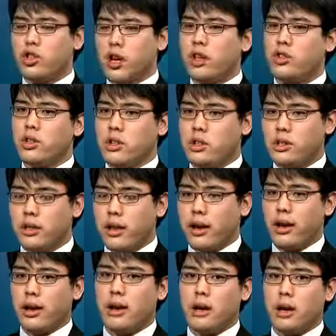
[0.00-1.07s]
challenging to
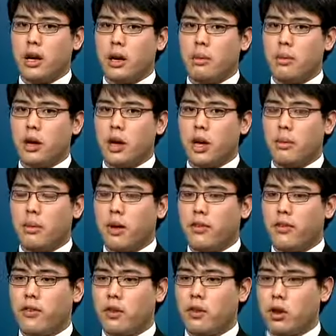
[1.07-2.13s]
say. Um, uh,
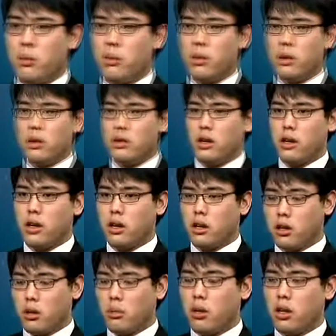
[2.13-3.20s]
MF Global, uh,
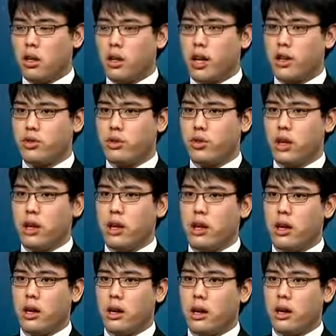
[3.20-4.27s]
Global naturally
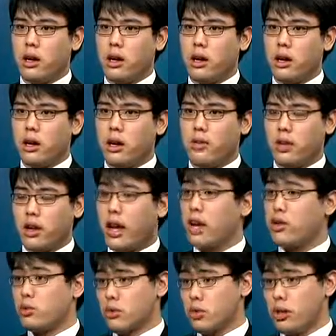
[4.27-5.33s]
uh, is a
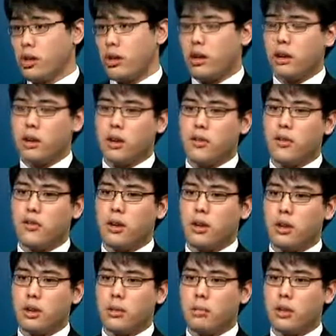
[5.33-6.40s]
casualty of
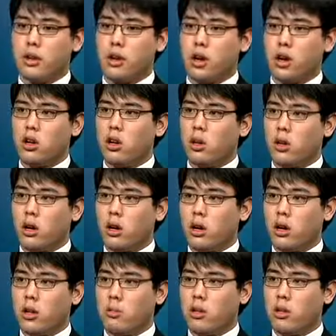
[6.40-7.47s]
um, the ongoing
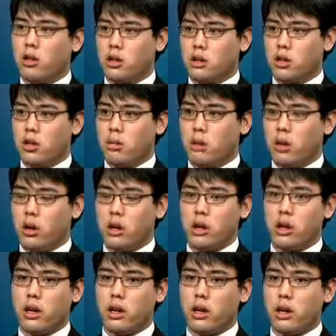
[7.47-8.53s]
uh, political
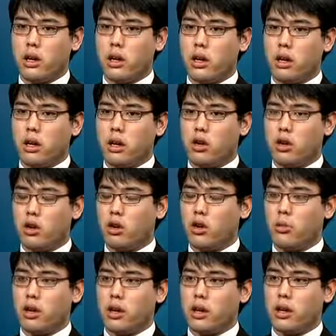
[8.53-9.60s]
turmoil uh, in the
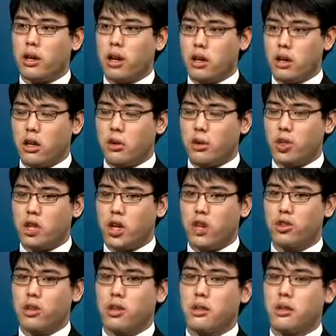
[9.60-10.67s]
European debt
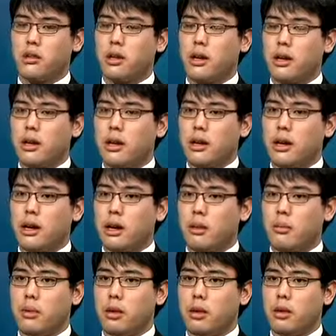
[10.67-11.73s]
negotiations.
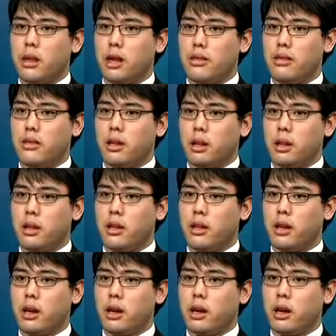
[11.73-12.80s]
Um, that said,
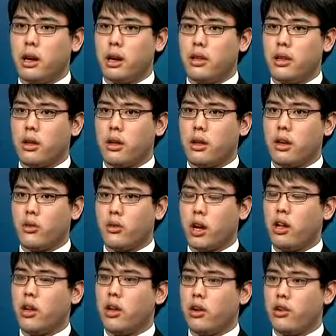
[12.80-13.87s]
I think
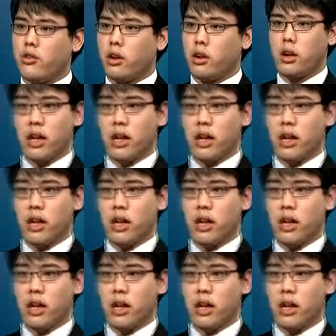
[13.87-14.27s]
regulators are,